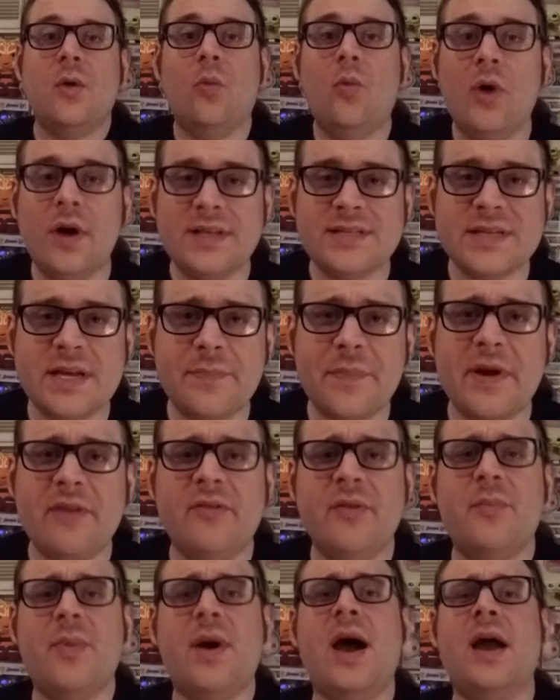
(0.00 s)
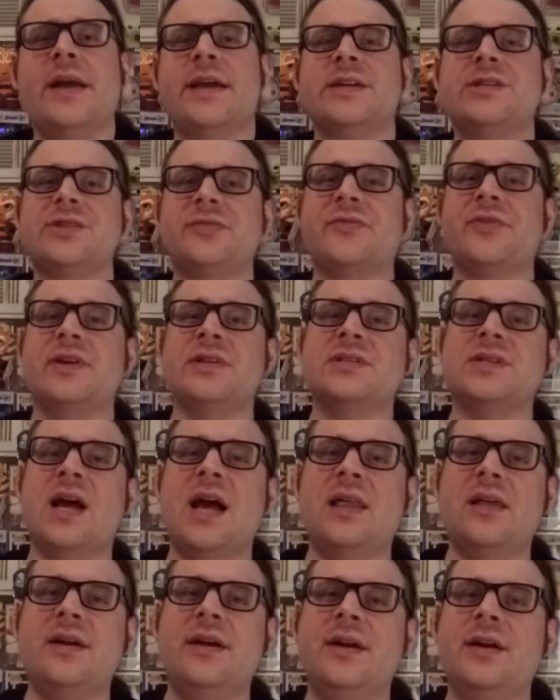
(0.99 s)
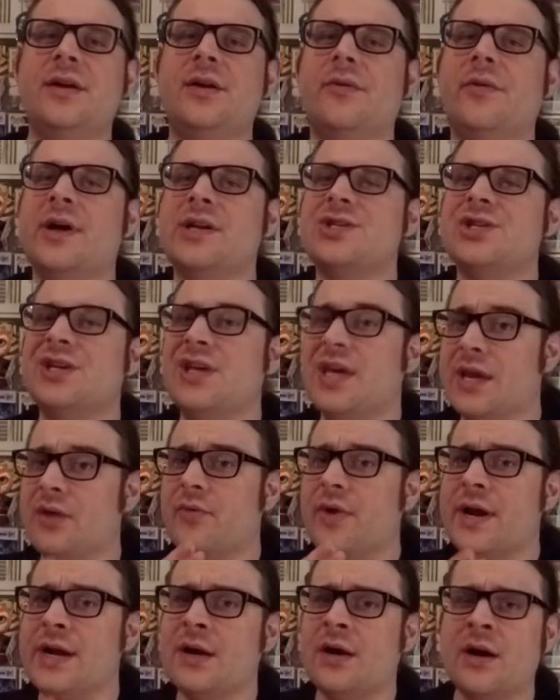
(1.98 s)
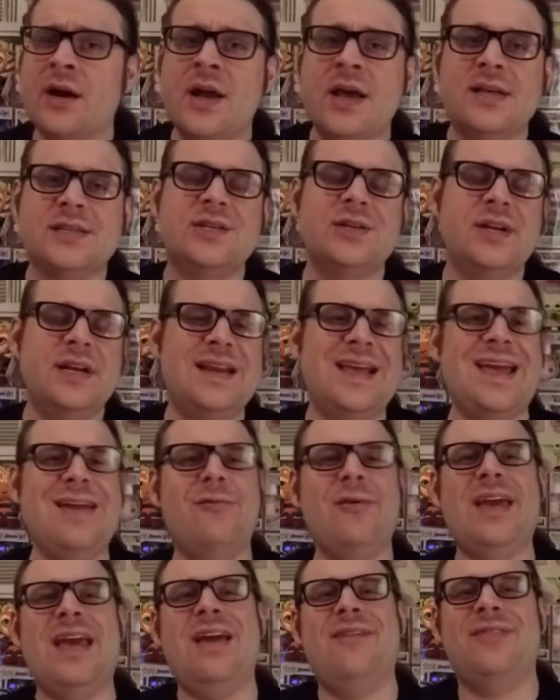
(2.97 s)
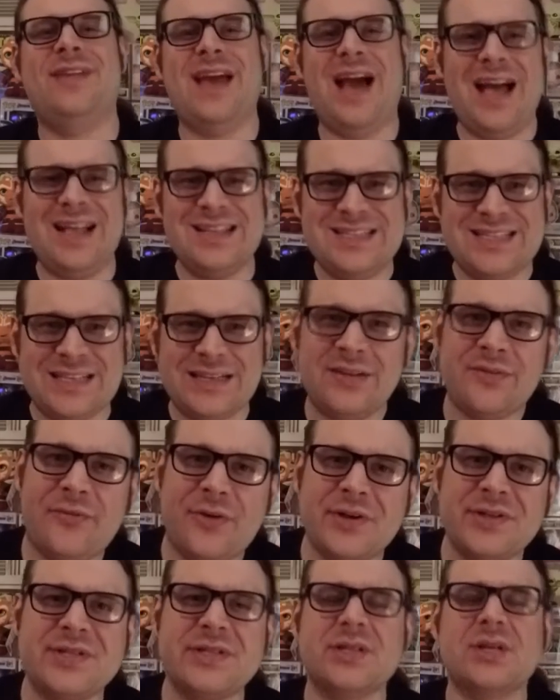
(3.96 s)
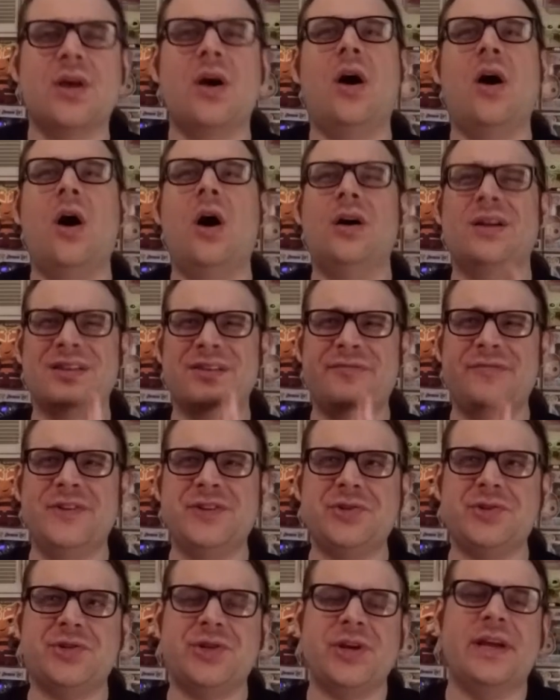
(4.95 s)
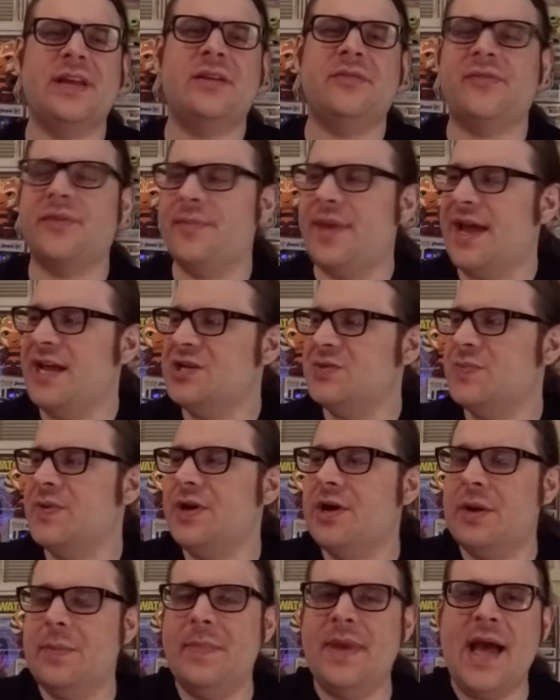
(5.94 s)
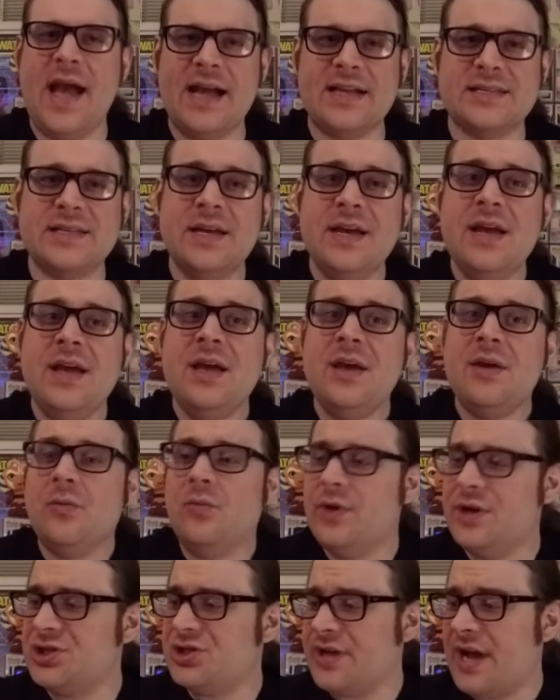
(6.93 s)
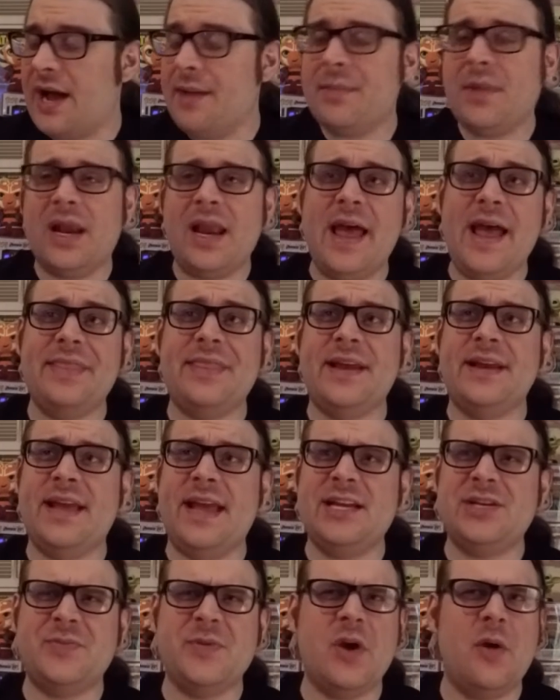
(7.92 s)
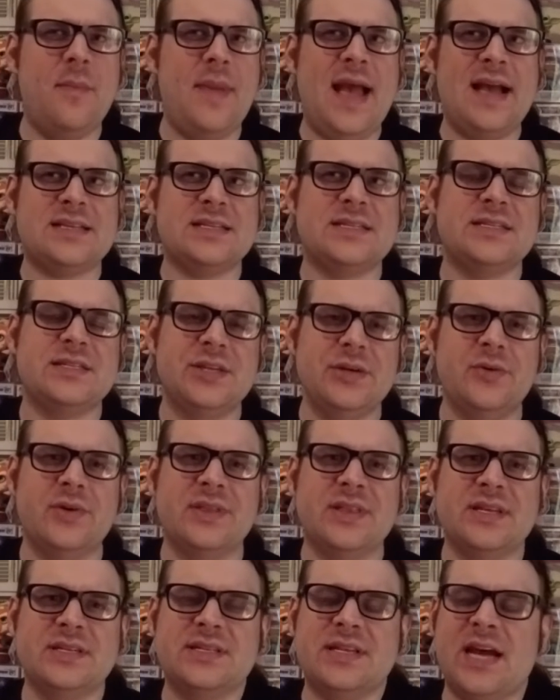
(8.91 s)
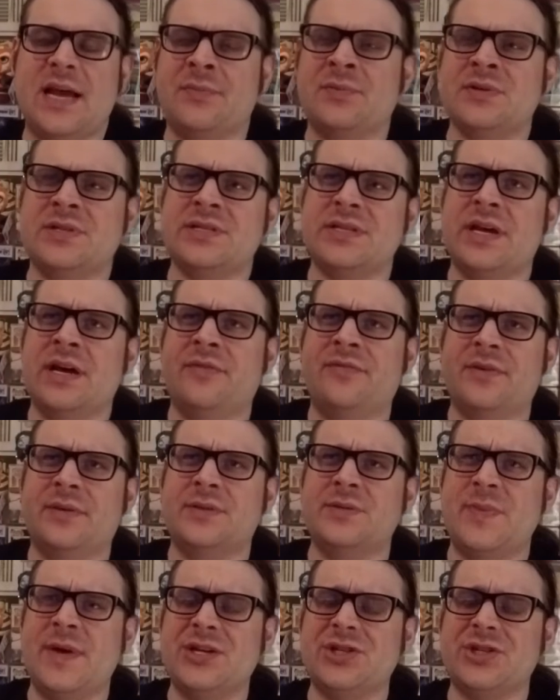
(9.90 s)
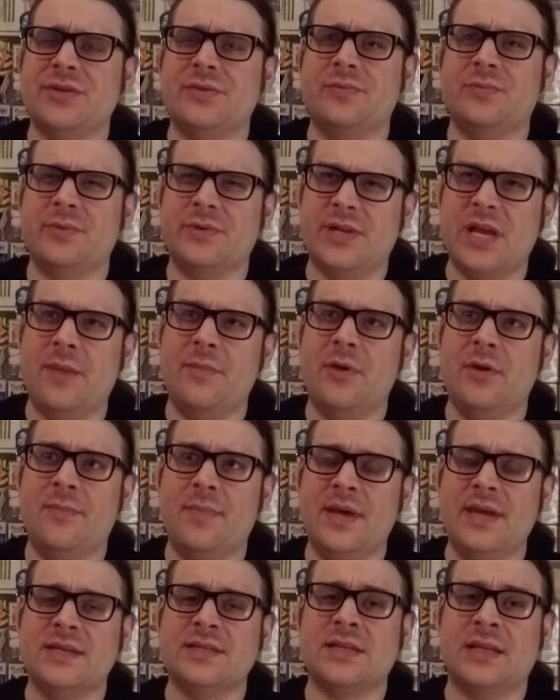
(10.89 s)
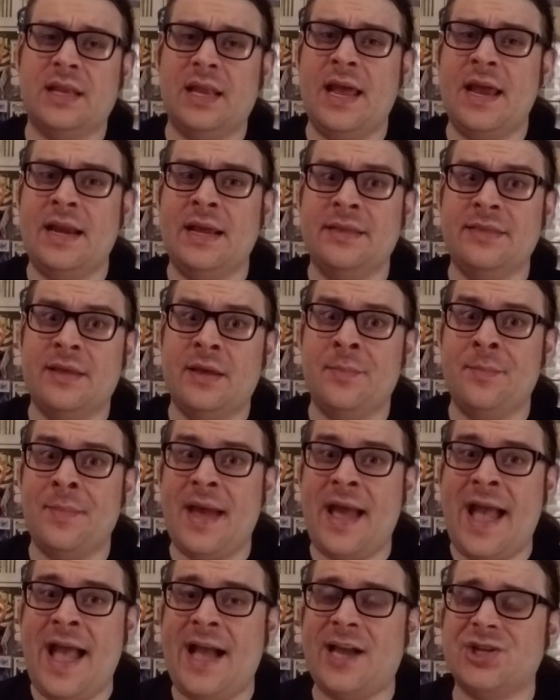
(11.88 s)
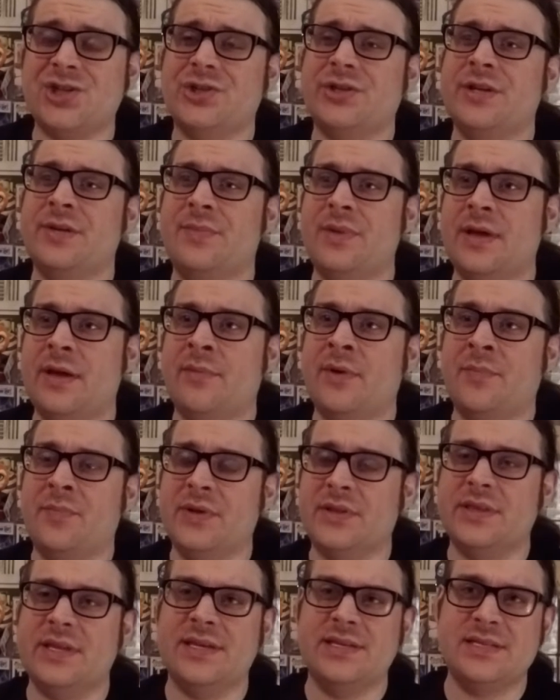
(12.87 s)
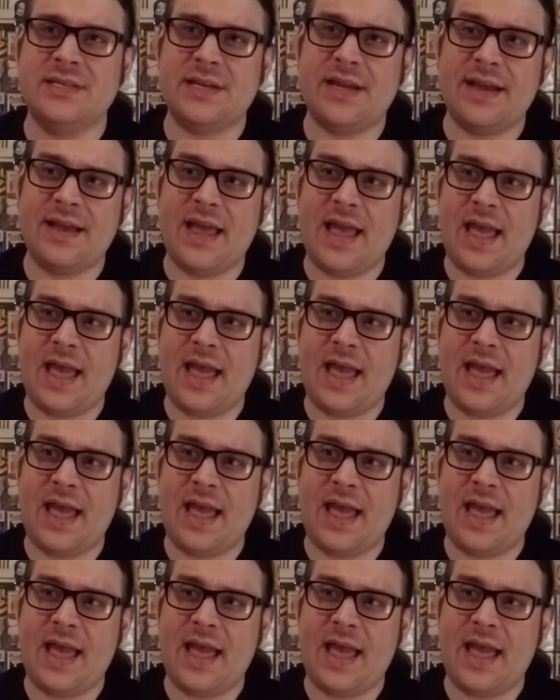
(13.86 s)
What is up, everybody? It's your friend Tyler here, and you're watching Geek Radar. So today we have Godzilla vs. Kong, official trailer from HBO Max, which I'm glad that HBO Max is doing this type of stuff, especially with WB is letting them actually be able to put these